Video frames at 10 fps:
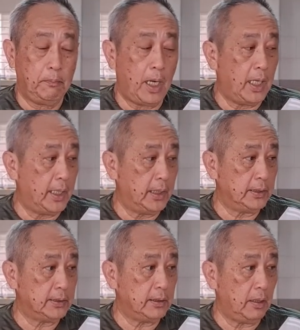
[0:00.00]
part
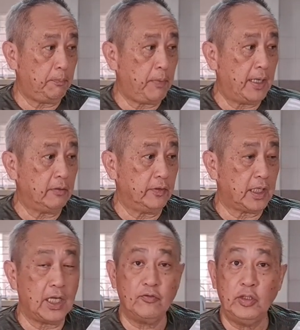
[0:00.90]
of the
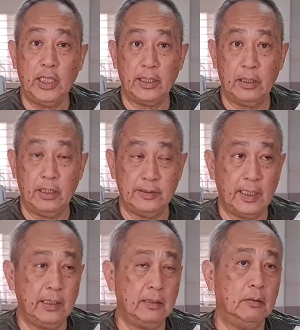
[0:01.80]
country that they
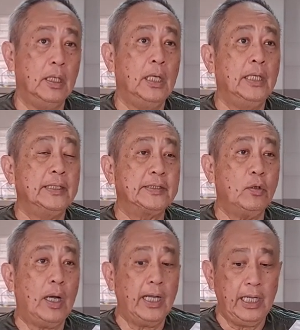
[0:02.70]
cycle.
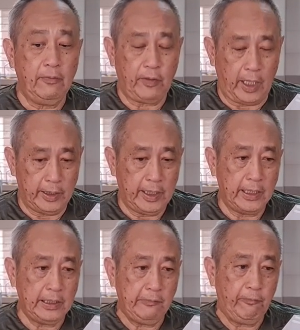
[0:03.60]
So I have
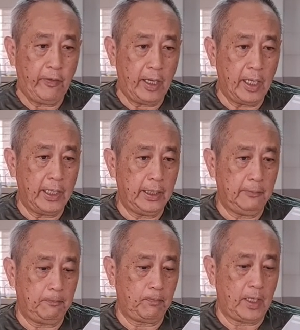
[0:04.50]
identified,
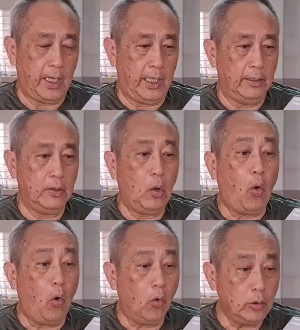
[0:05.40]
and
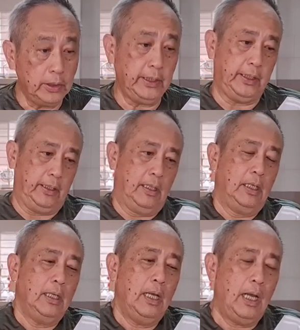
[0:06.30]
only
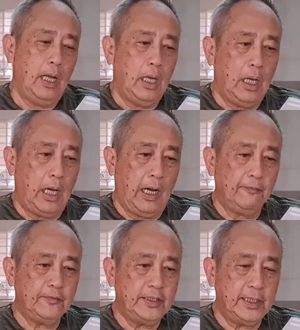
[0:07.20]

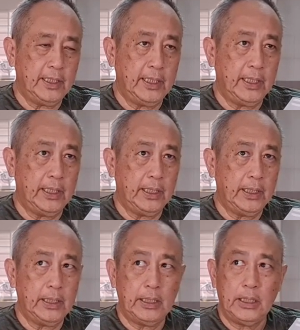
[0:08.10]

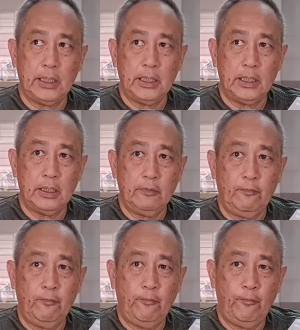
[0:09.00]
after
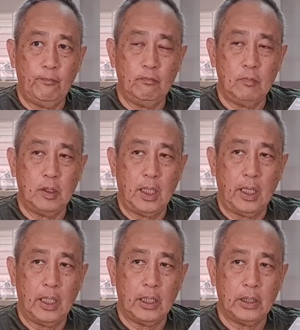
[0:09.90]

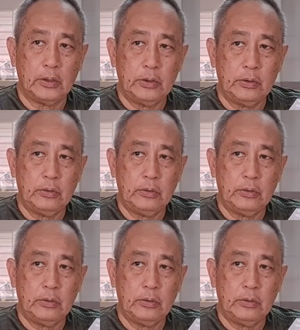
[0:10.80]
4